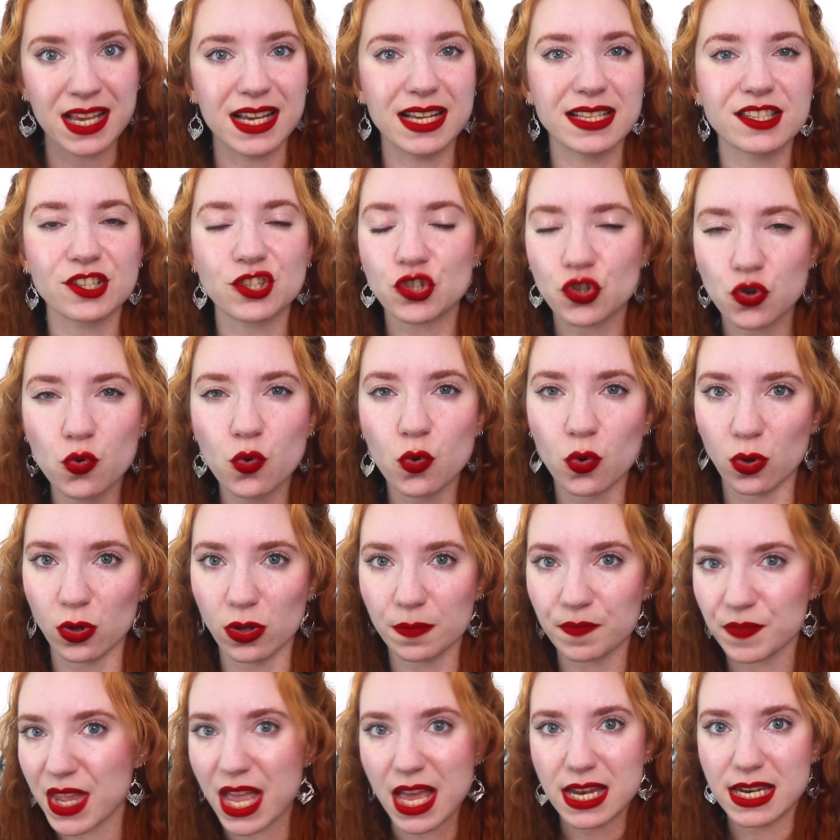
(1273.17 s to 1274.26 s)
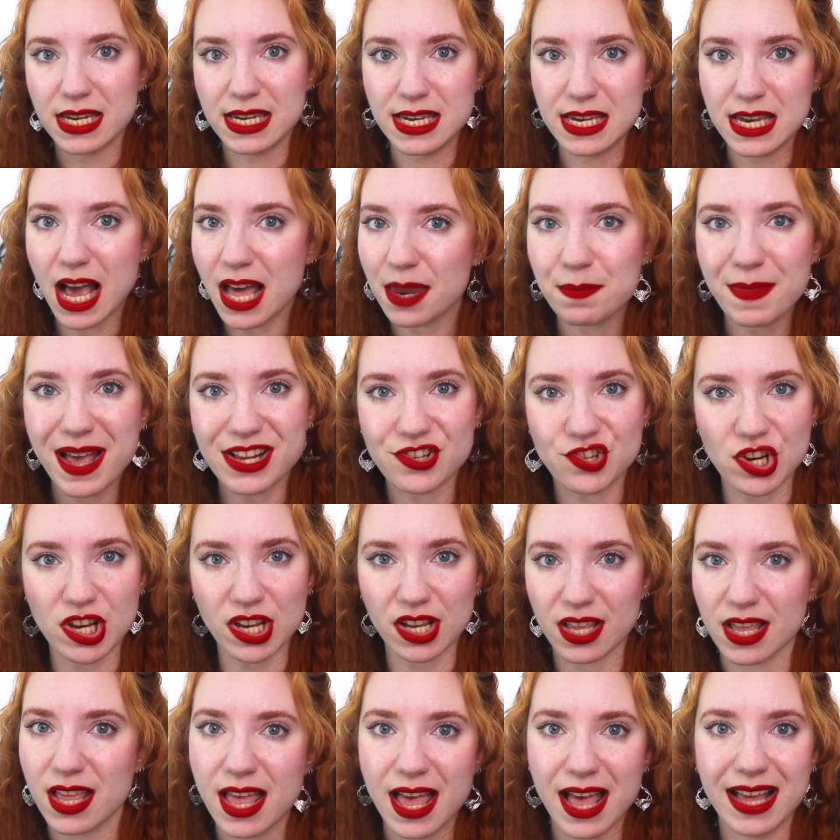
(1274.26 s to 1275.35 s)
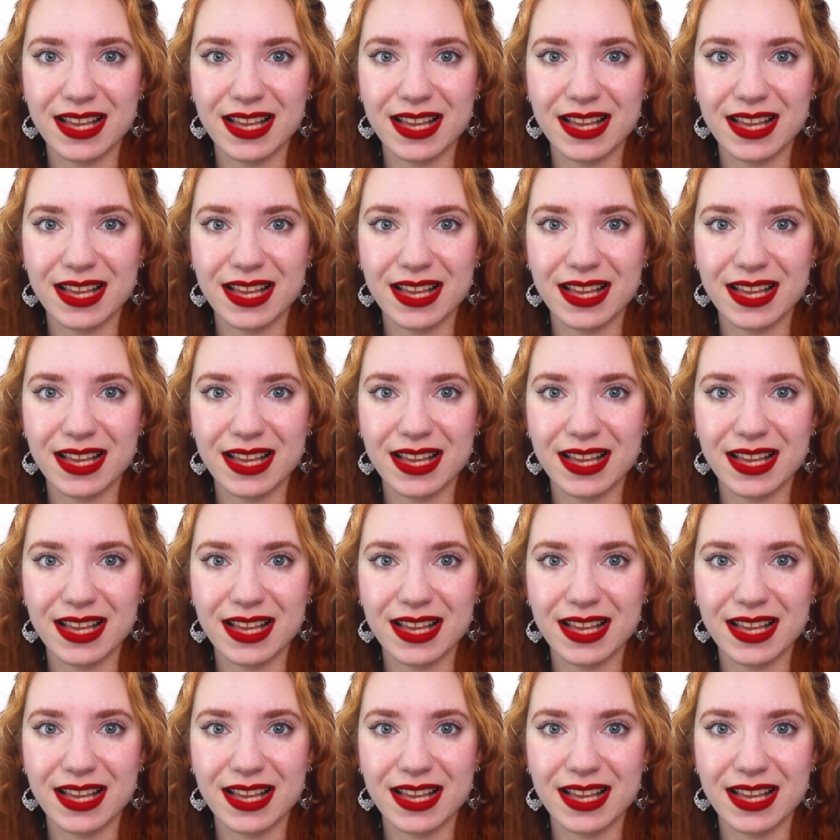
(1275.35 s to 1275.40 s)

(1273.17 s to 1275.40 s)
It's a tool, not magic,